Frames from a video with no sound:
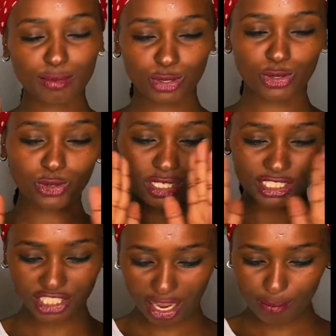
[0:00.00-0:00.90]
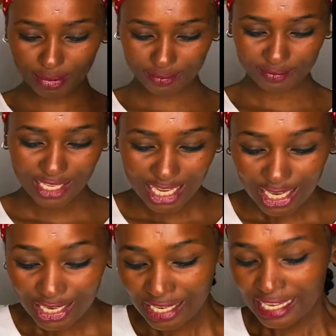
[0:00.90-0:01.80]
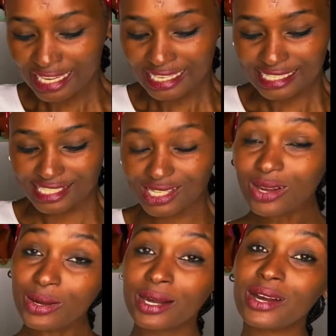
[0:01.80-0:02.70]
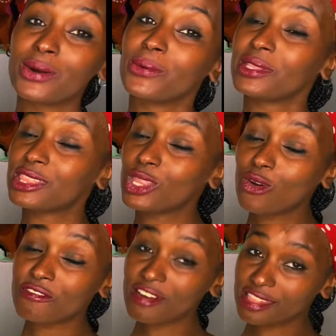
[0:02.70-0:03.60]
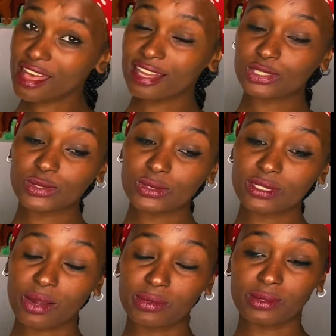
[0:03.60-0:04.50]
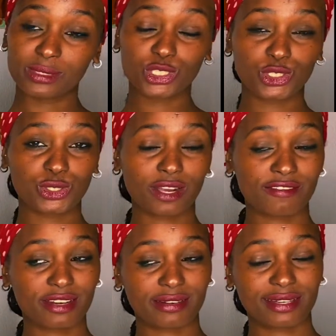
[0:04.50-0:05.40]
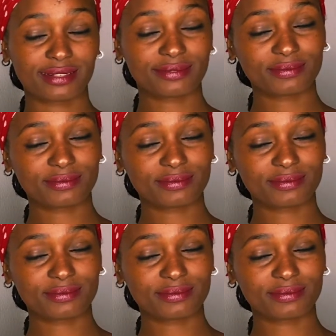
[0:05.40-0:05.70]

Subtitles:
knowledge up. So with no further ado, I will wish you a very